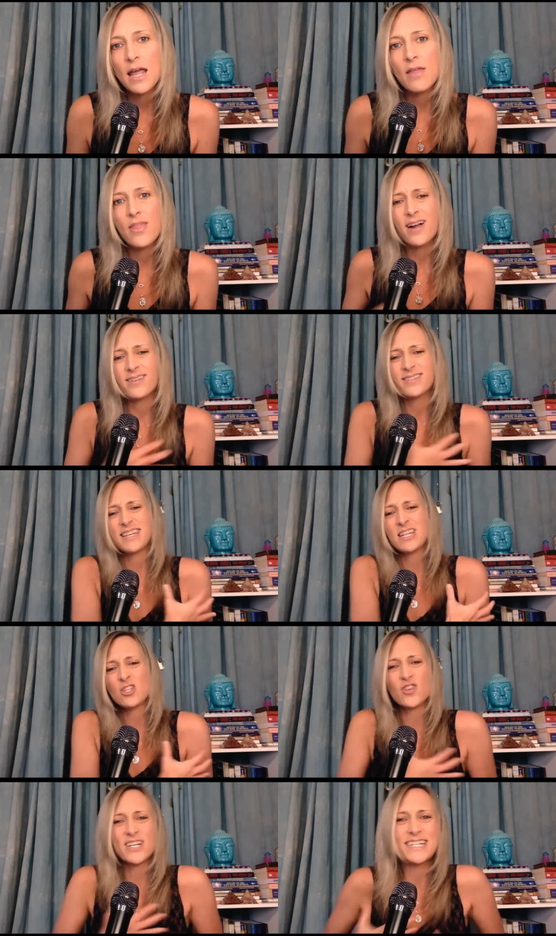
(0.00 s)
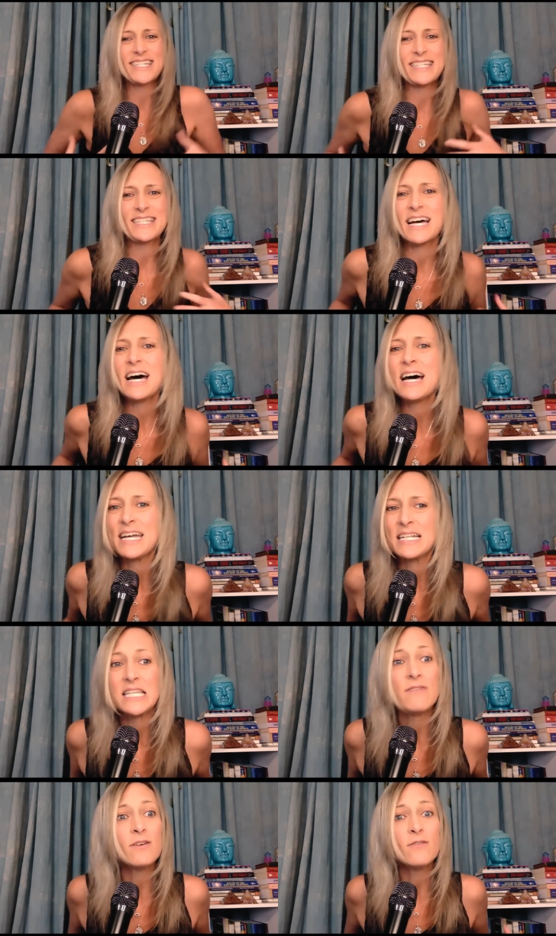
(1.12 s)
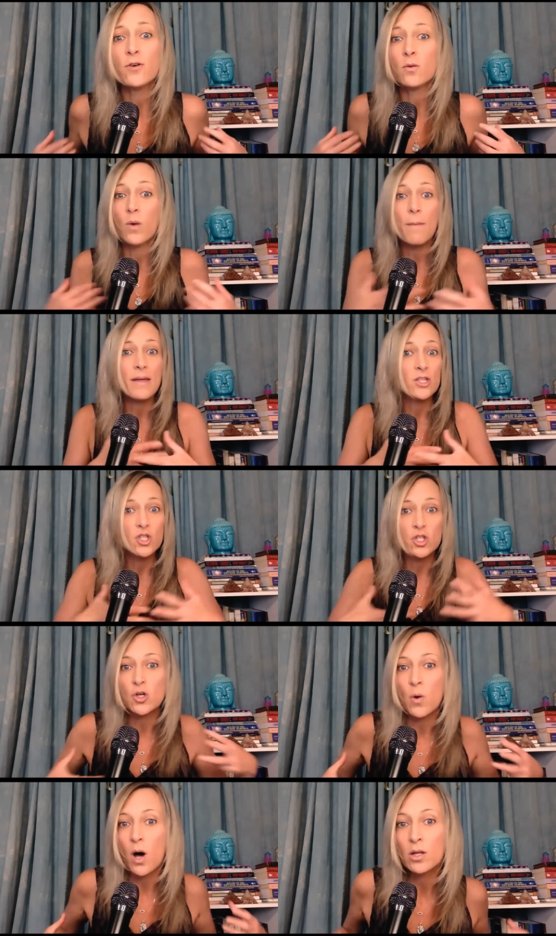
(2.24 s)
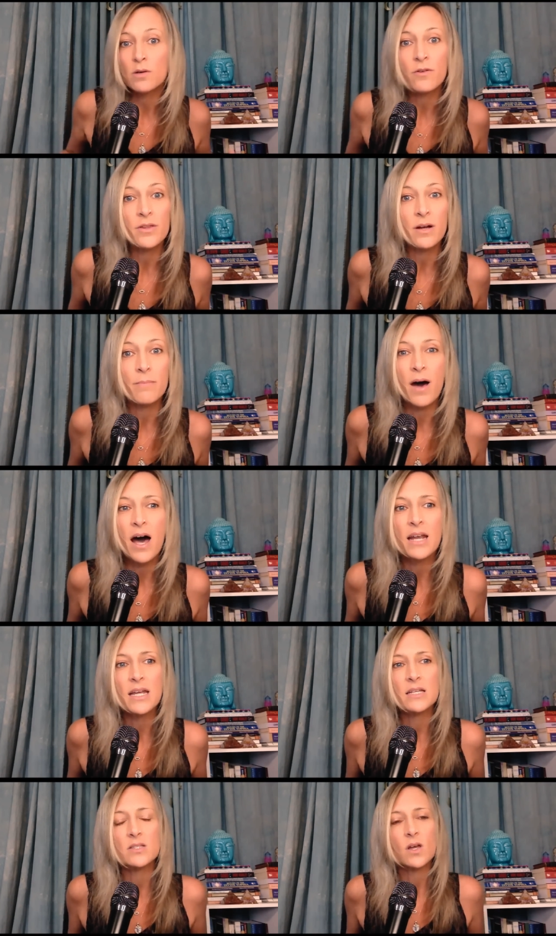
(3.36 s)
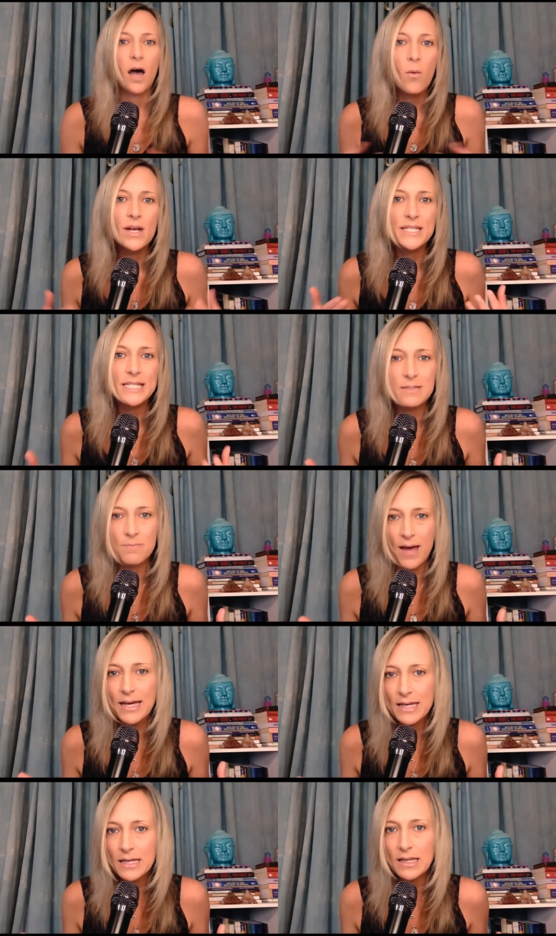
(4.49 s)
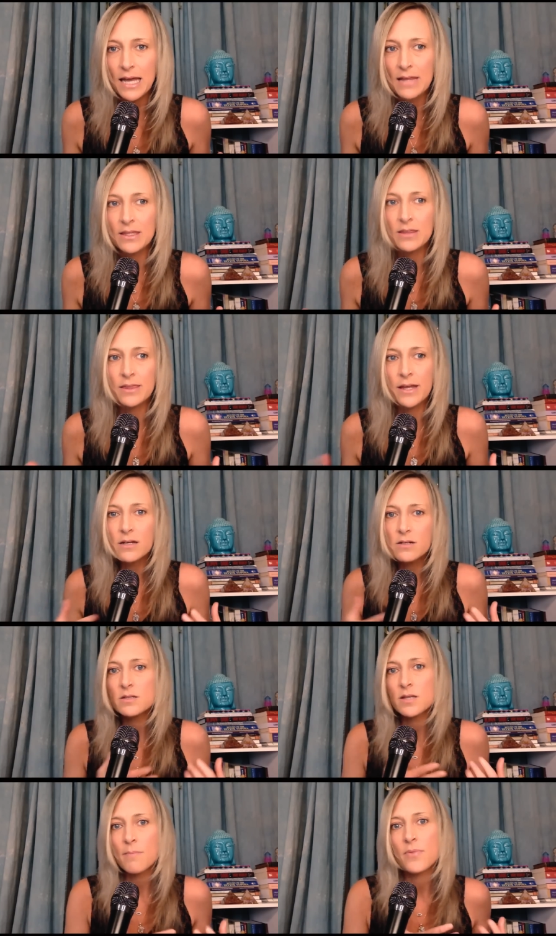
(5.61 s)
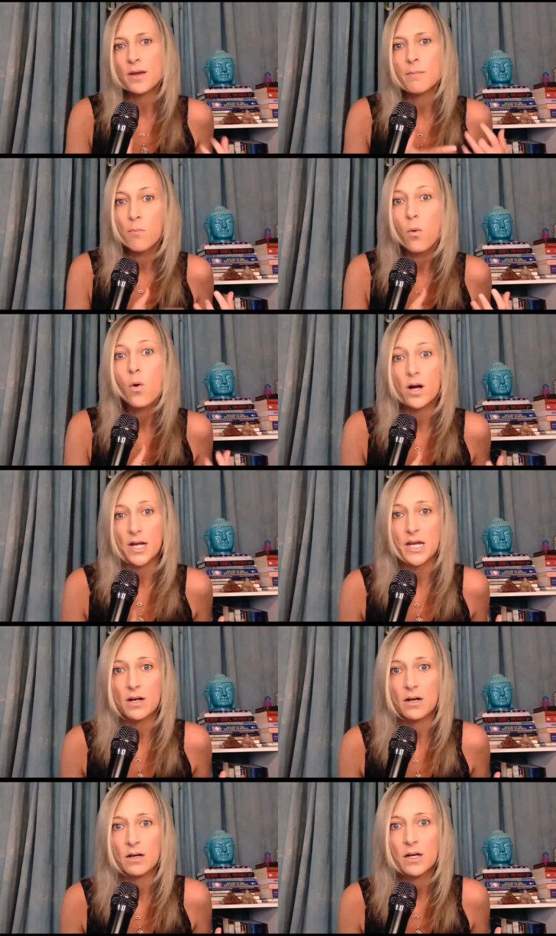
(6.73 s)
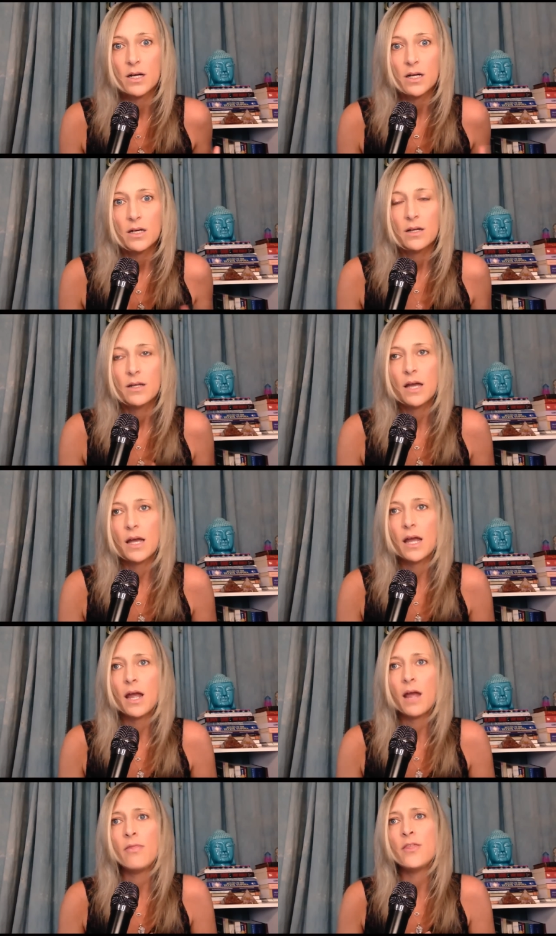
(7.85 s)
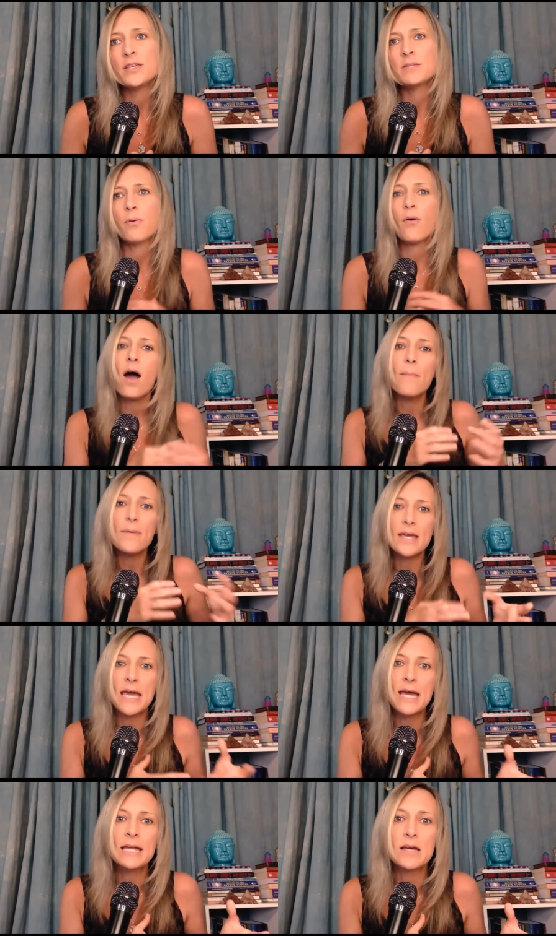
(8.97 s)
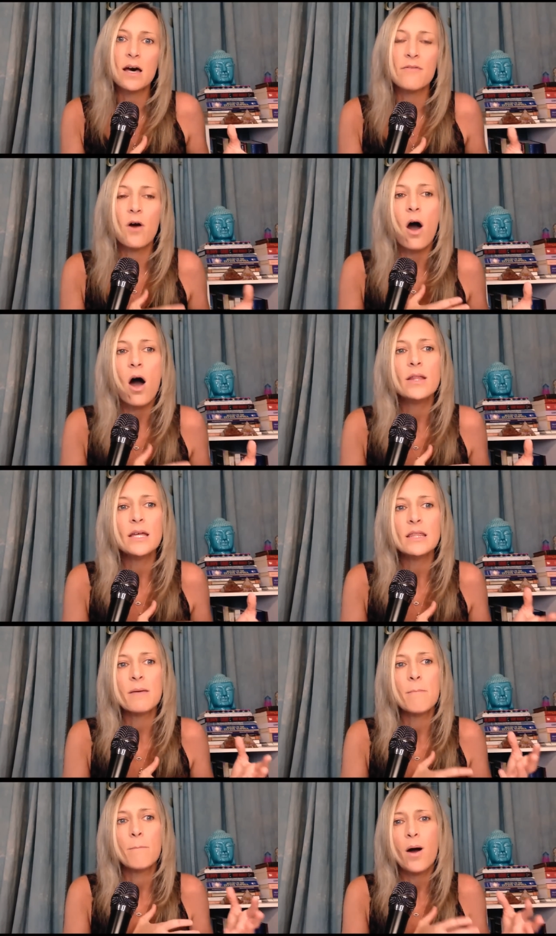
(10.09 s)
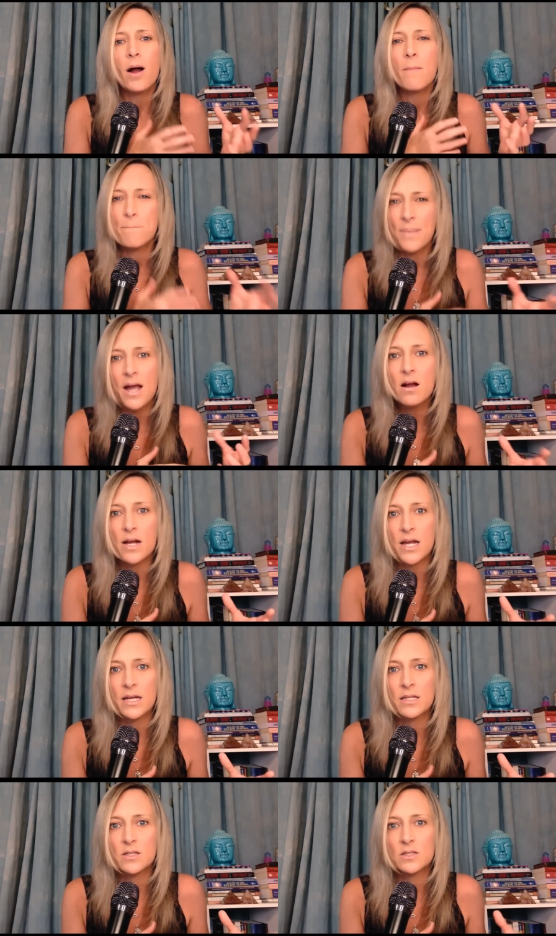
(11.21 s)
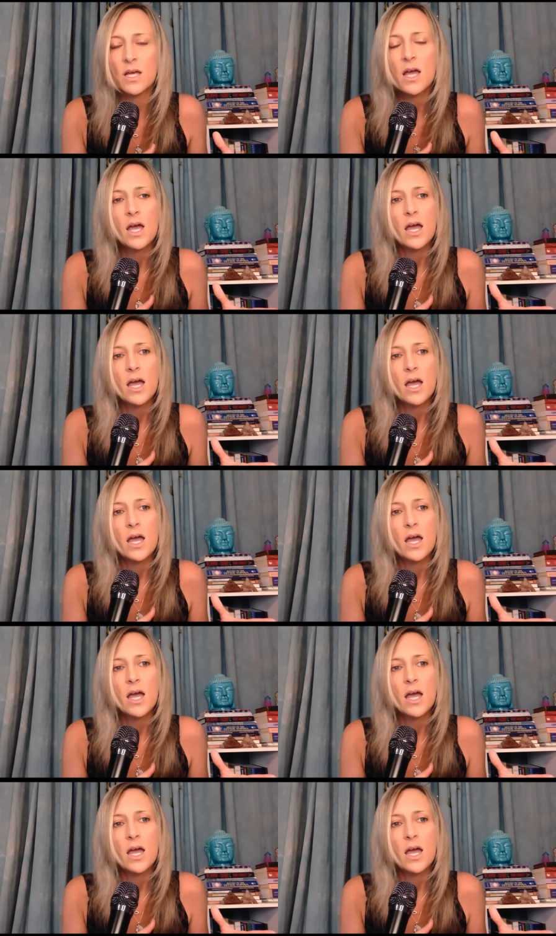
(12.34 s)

and their intricate designs even for women too all over their bodies i want to speculate that there's something more here and this propaganda of calling them barbarians